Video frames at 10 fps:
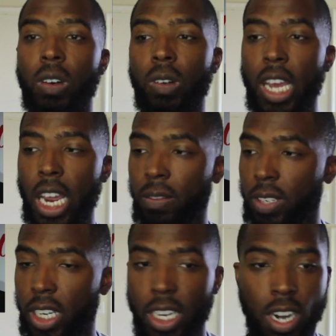know,
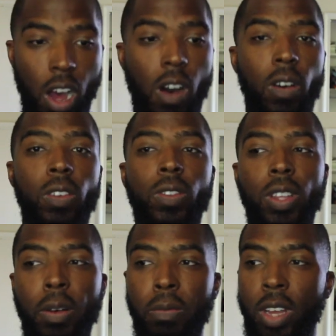after hearing all of
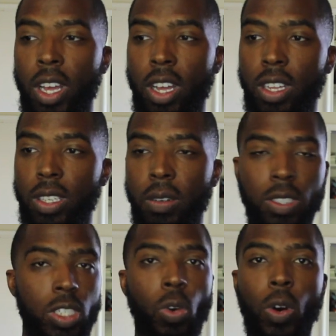the
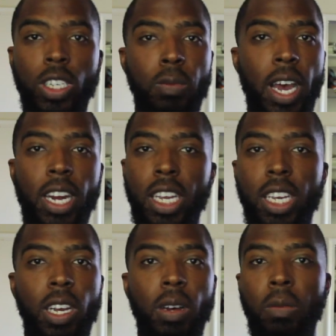stories about
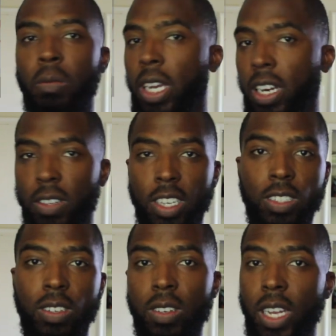him and everything
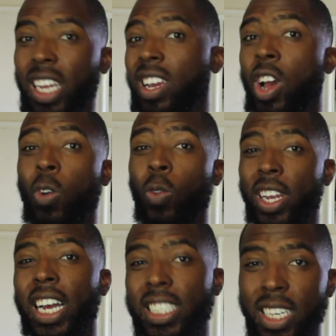else on the way, what
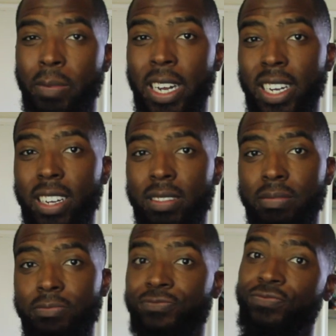do you guys think about that?
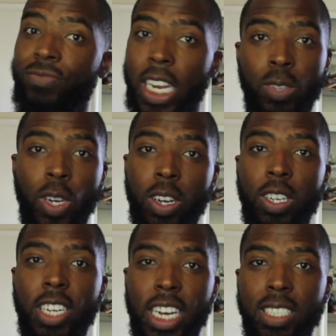I just want to know
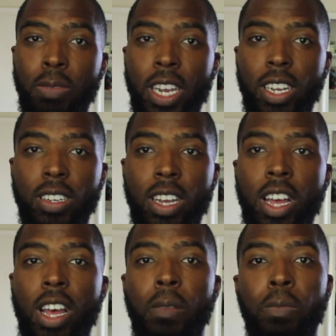you guys' opinion.
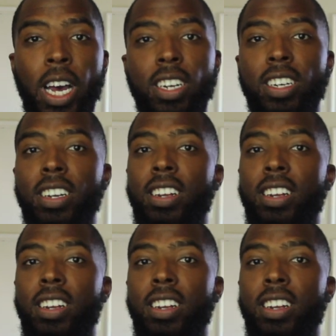But